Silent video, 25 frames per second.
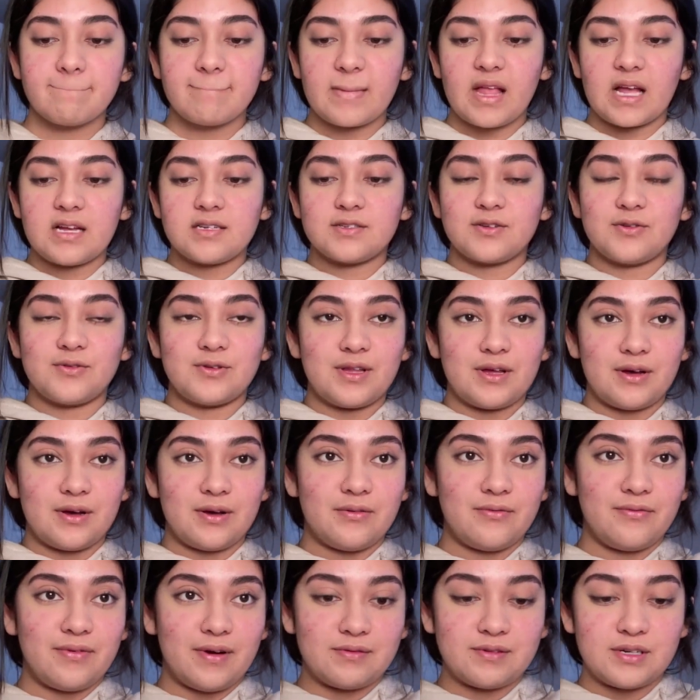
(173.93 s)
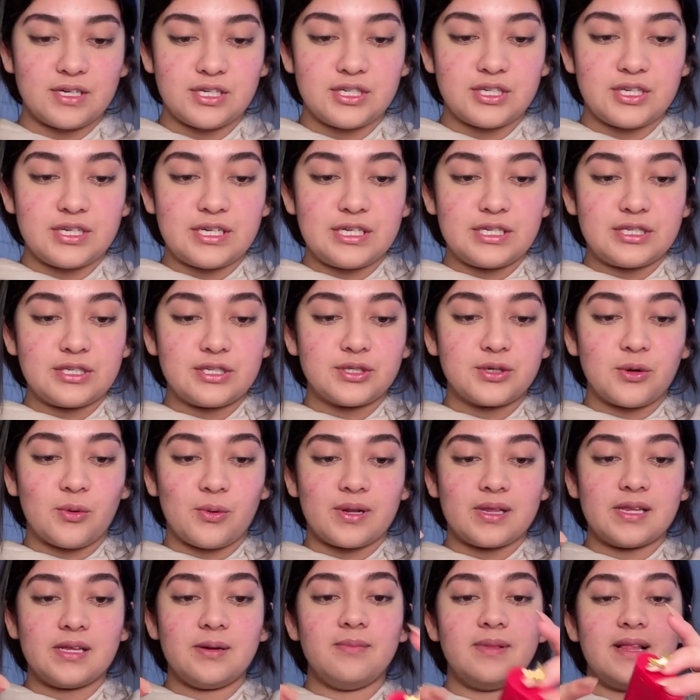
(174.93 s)
so the foundation is
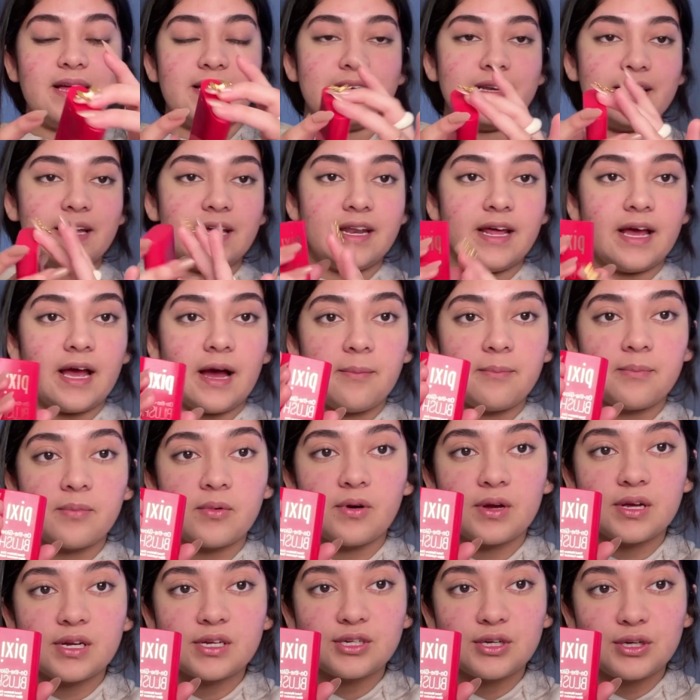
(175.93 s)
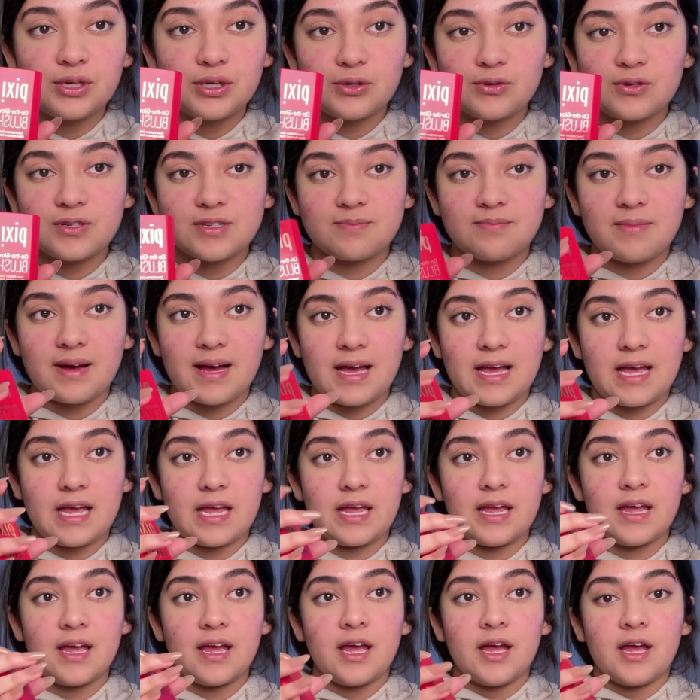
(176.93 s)
totally blended i'm going to use my
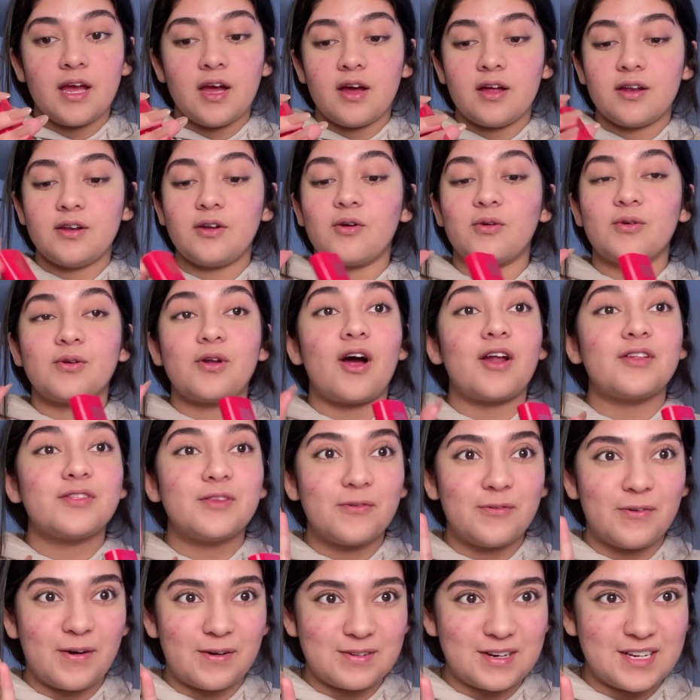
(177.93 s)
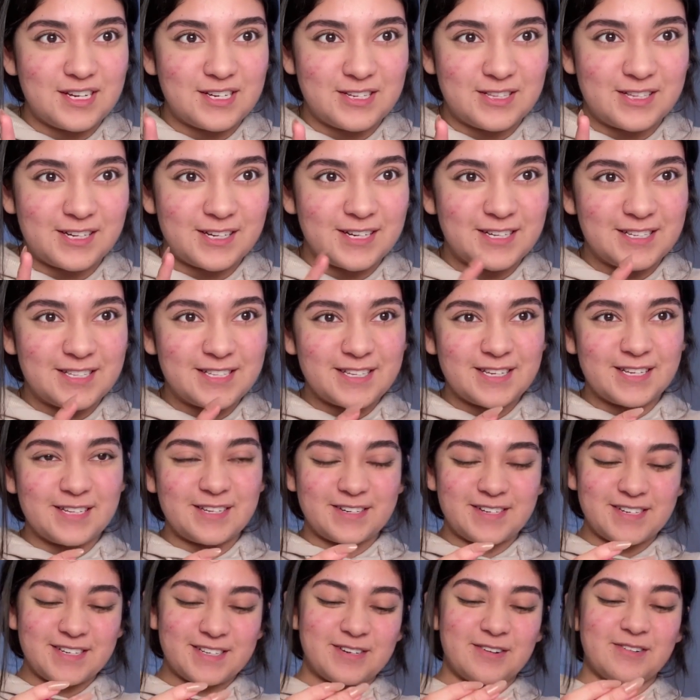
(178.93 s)
no, not the foundation, the concealer
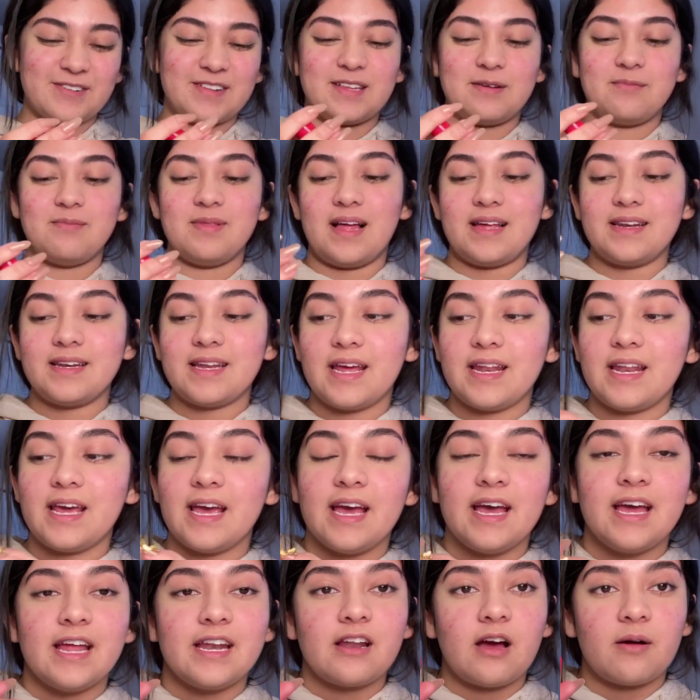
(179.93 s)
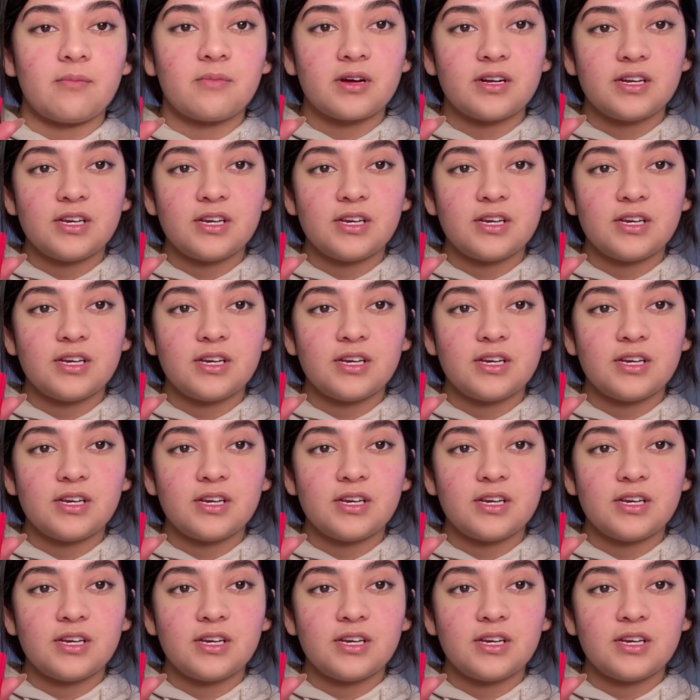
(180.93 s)
is totally blended. Now I'm going to